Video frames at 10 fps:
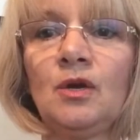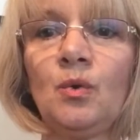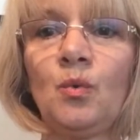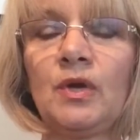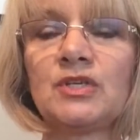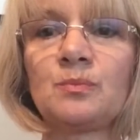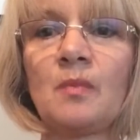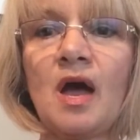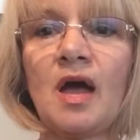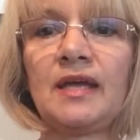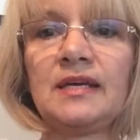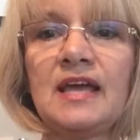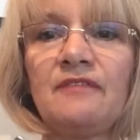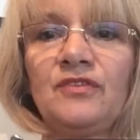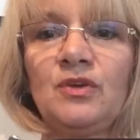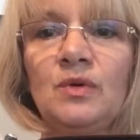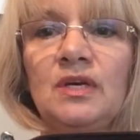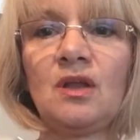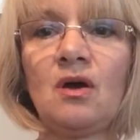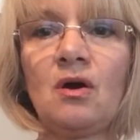which my
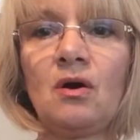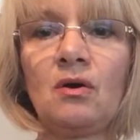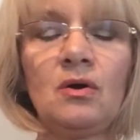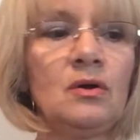nephew-in-law